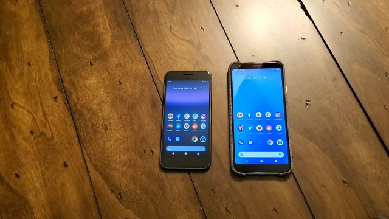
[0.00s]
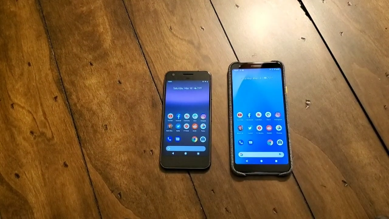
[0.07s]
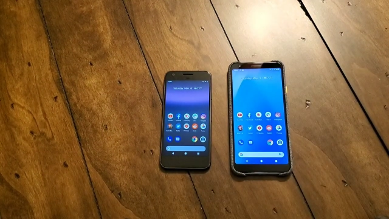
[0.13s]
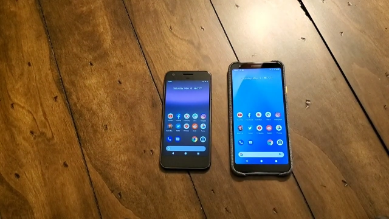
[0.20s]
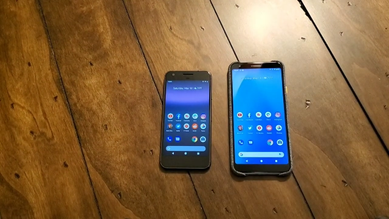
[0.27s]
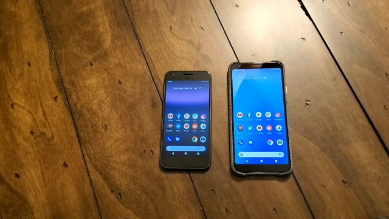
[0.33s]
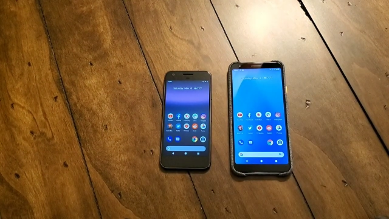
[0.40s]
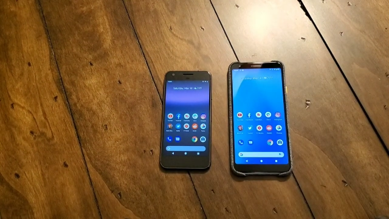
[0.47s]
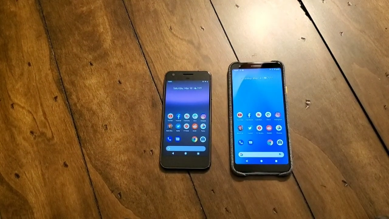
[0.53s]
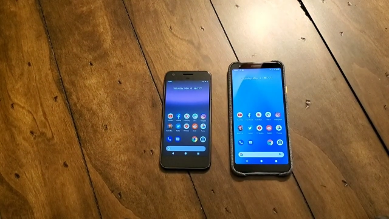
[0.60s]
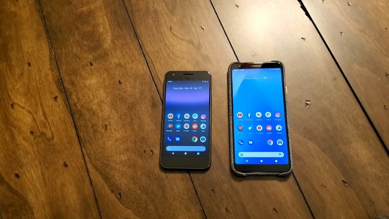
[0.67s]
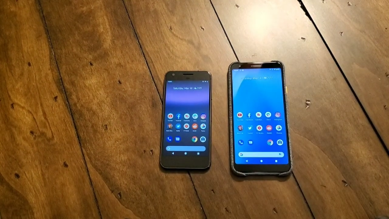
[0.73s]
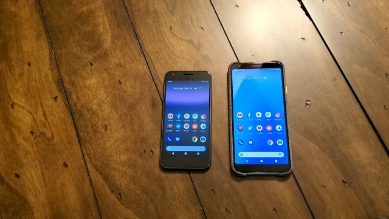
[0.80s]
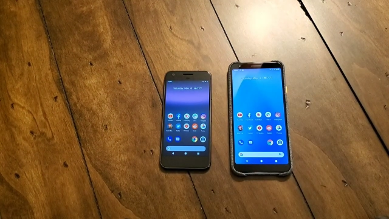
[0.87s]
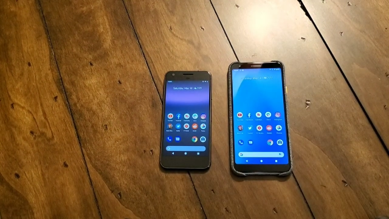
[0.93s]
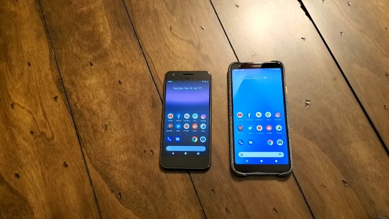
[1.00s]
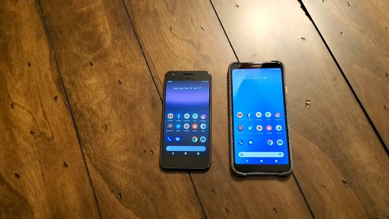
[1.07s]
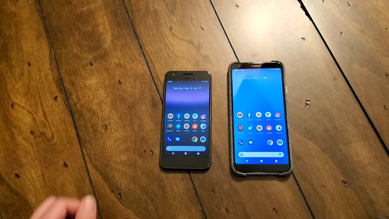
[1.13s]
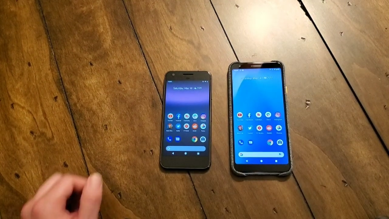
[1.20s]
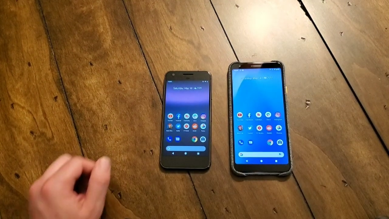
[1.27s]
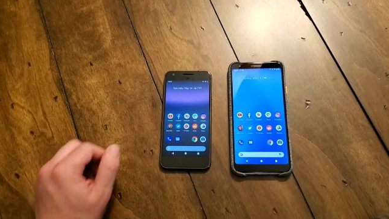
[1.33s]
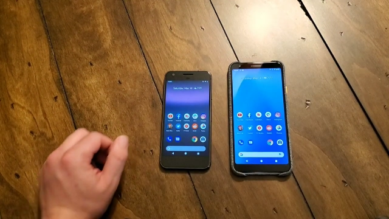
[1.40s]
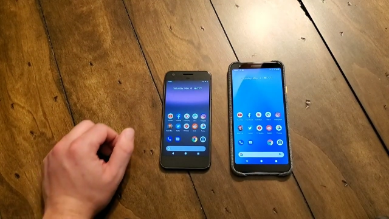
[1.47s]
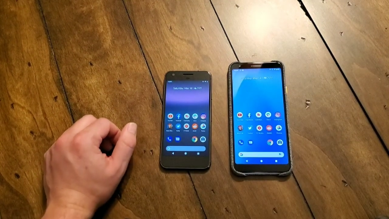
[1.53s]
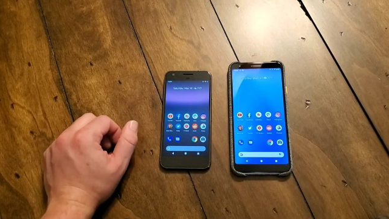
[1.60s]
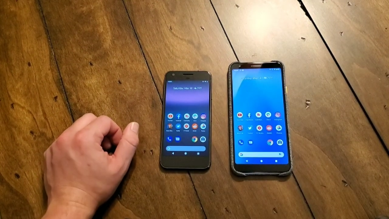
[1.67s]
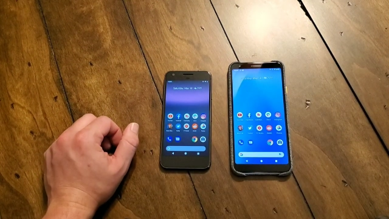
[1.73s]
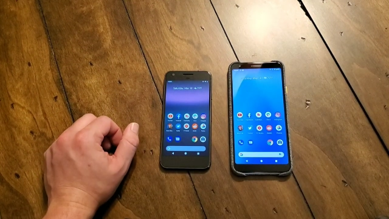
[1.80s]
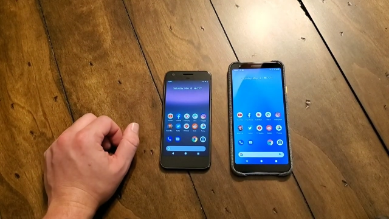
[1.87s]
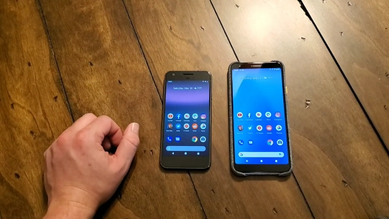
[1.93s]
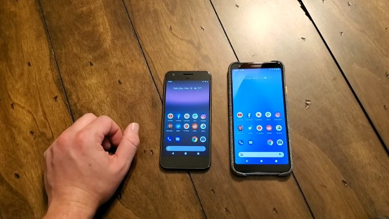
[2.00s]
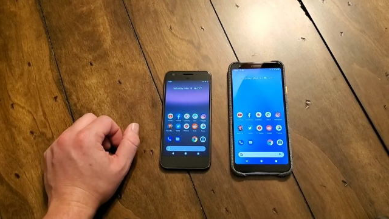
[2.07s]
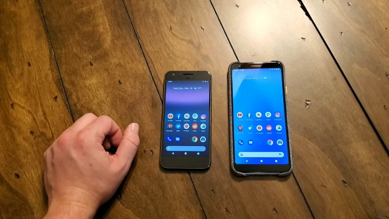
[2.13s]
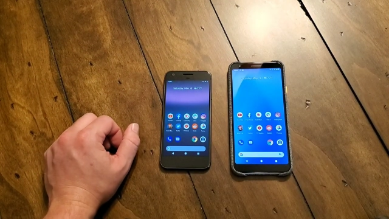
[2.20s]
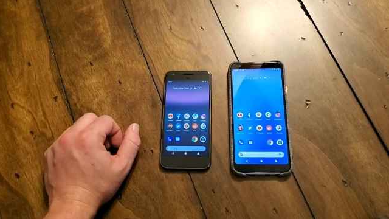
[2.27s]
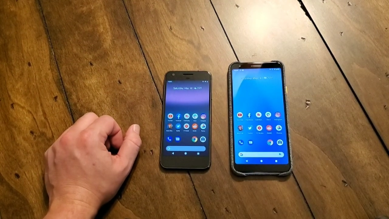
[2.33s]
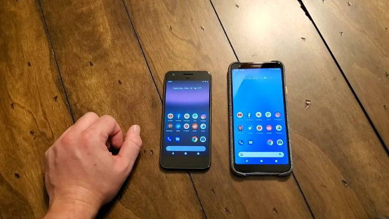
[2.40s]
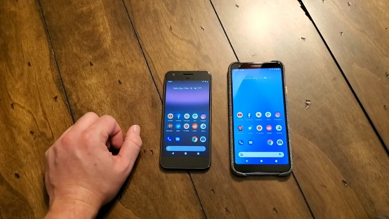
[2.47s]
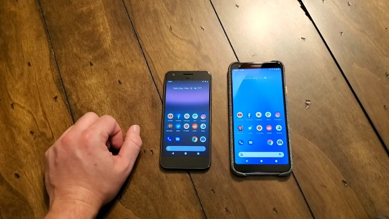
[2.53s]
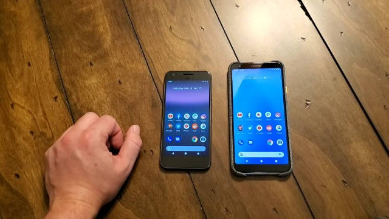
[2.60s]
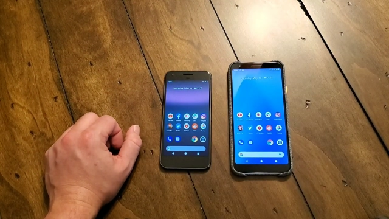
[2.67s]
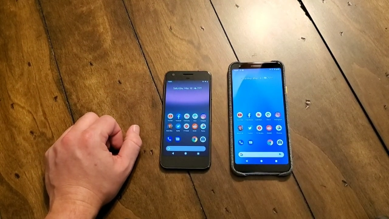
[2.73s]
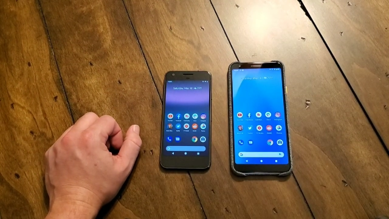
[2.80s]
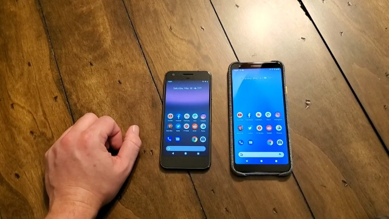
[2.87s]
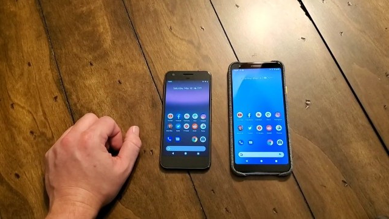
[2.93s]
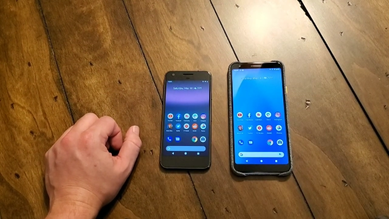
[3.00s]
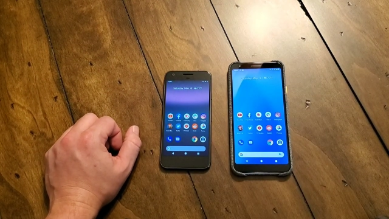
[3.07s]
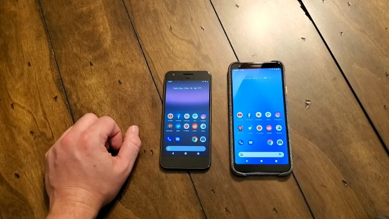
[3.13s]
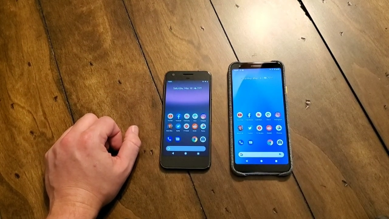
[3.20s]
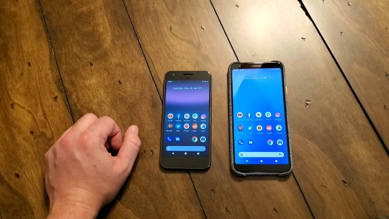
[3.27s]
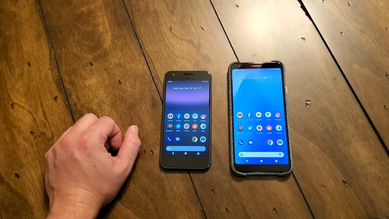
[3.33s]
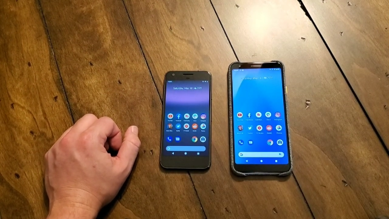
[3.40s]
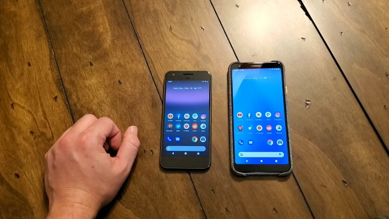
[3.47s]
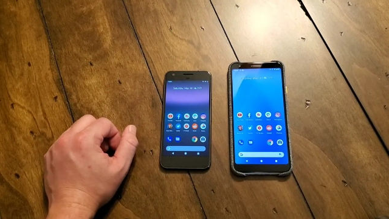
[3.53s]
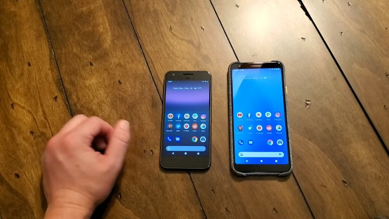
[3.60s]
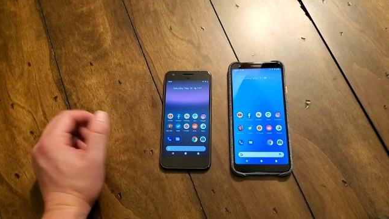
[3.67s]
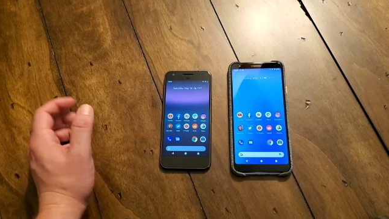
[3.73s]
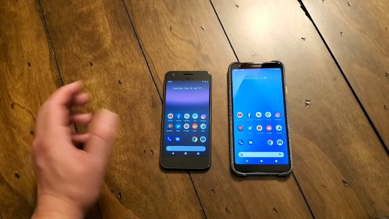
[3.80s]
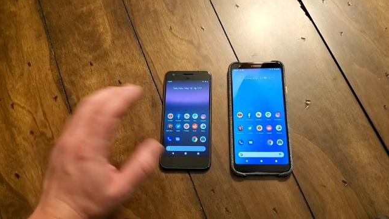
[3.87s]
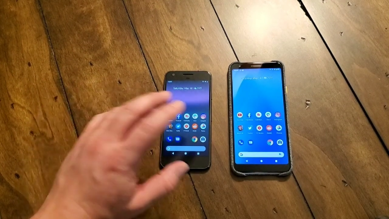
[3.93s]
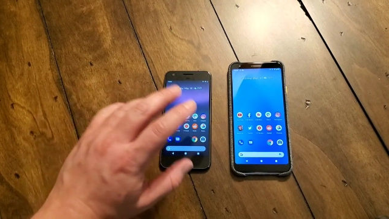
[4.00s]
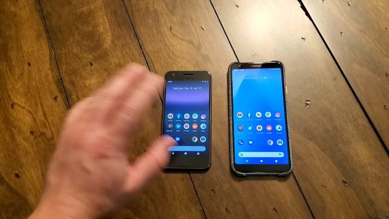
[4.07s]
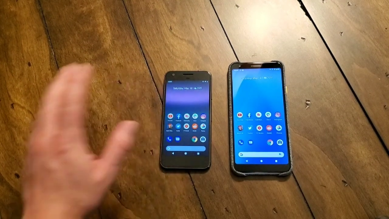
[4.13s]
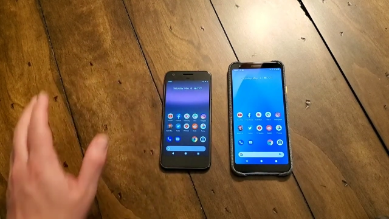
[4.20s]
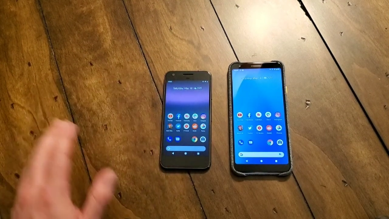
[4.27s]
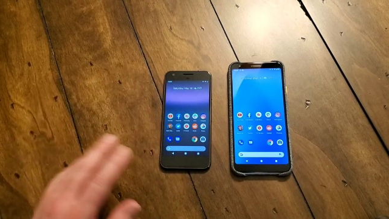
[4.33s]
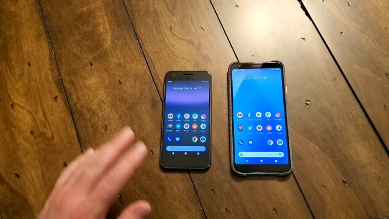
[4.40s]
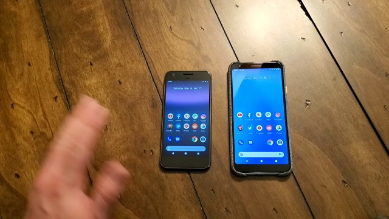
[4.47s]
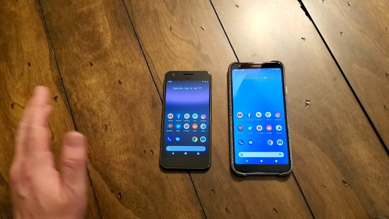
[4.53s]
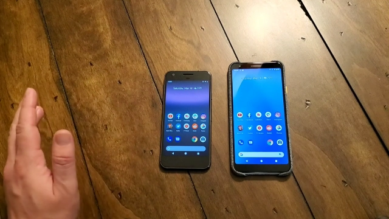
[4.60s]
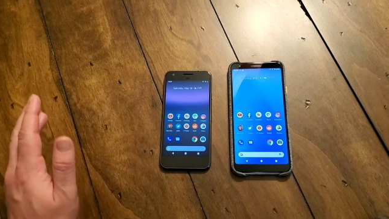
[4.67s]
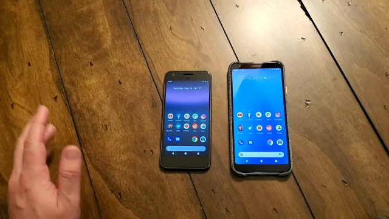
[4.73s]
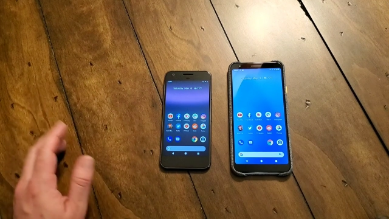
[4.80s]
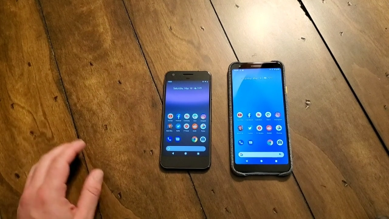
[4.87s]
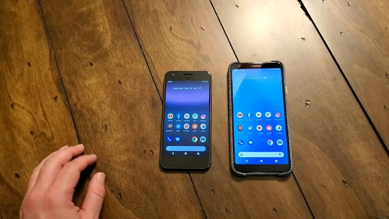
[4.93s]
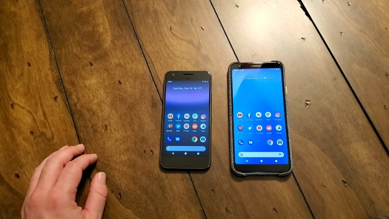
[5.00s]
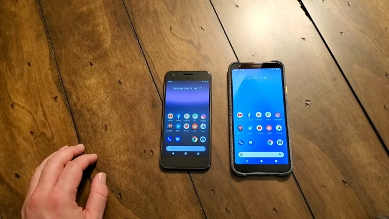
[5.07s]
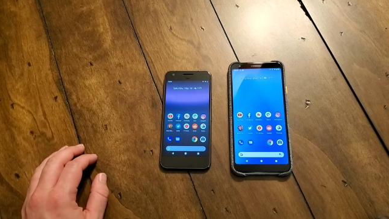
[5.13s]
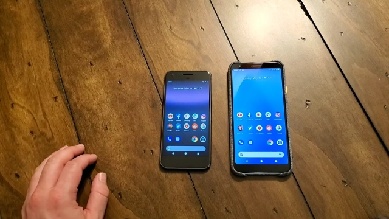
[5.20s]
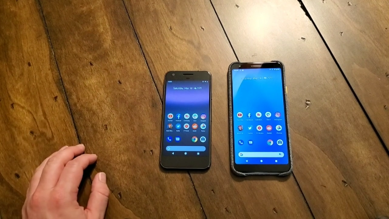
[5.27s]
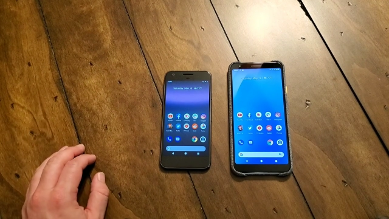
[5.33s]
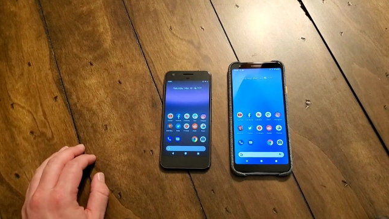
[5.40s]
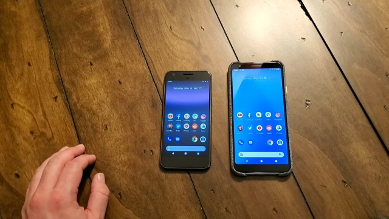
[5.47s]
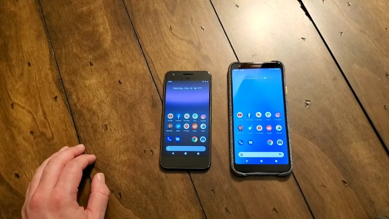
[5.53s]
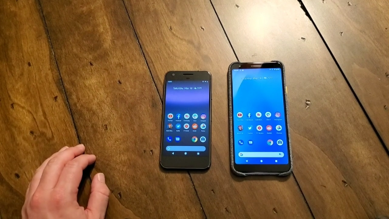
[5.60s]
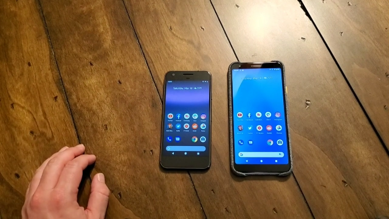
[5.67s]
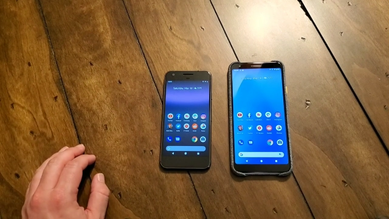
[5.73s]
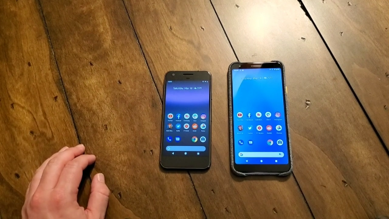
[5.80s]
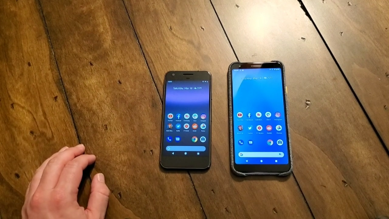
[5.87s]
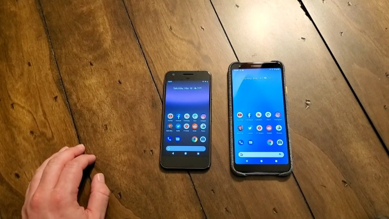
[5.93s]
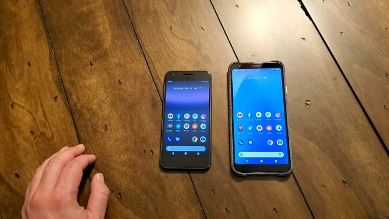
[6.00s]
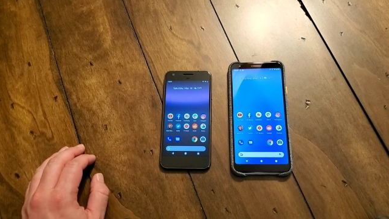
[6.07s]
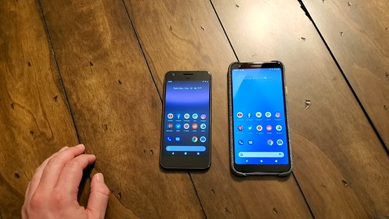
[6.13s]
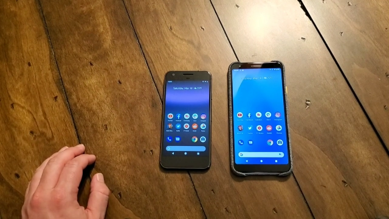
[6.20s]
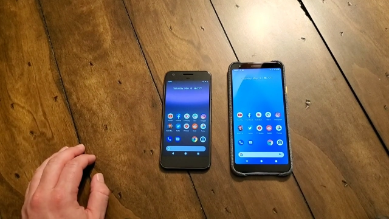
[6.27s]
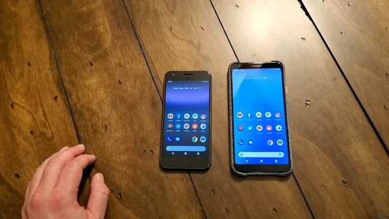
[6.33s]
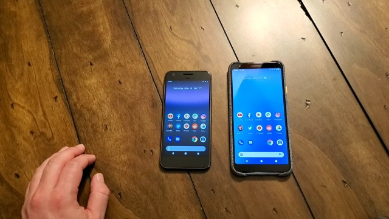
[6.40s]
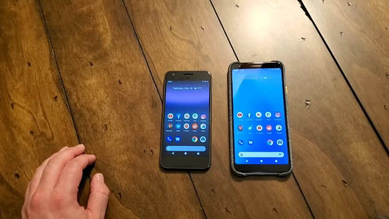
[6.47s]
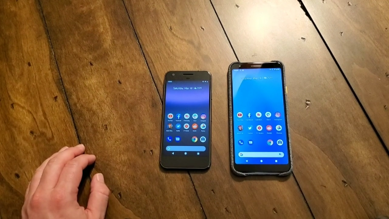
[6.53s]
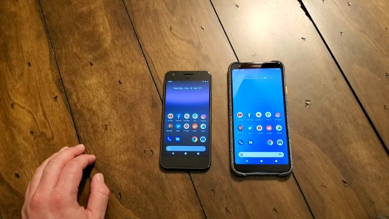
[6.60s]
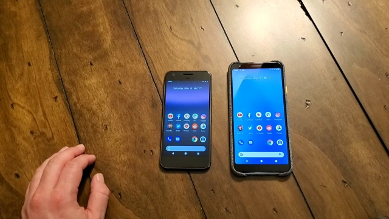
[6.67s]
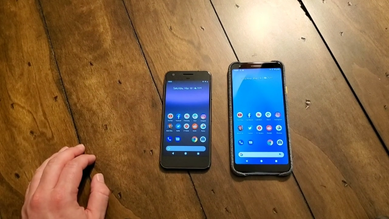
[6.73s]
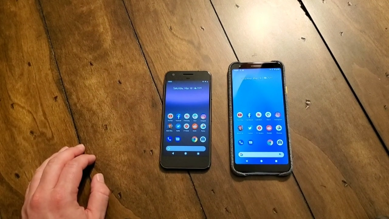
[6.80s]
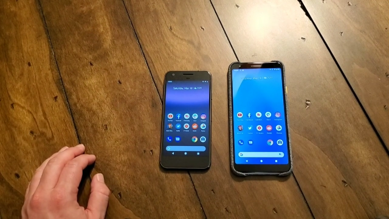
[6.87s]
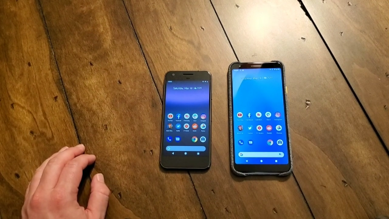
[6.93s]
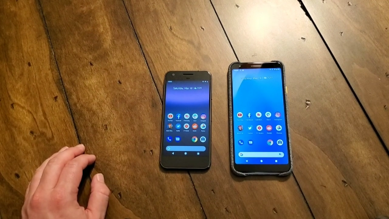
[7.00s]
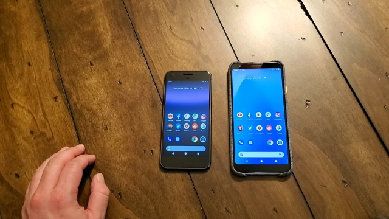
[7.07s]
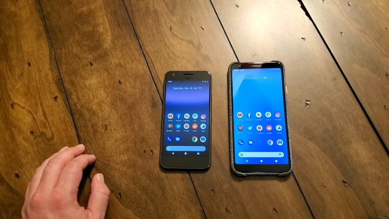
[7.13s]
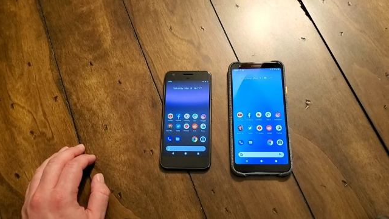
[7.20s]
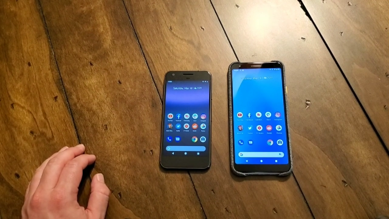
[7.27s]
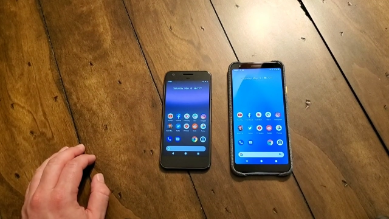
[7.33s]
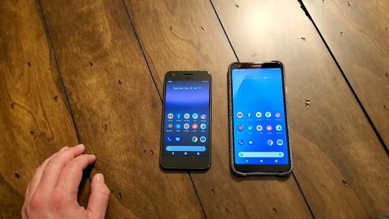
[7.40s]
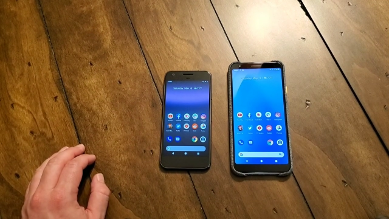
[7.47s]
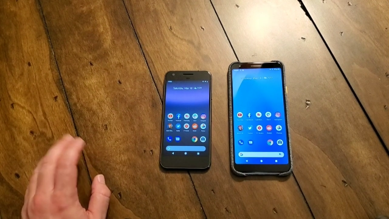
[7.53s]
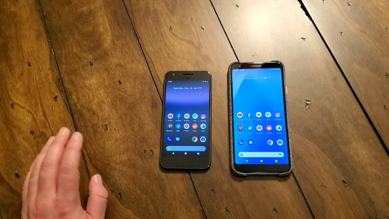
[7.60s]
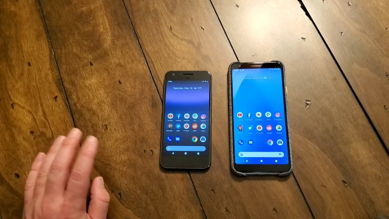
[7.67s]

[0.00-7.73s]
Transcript: (no speaker visible)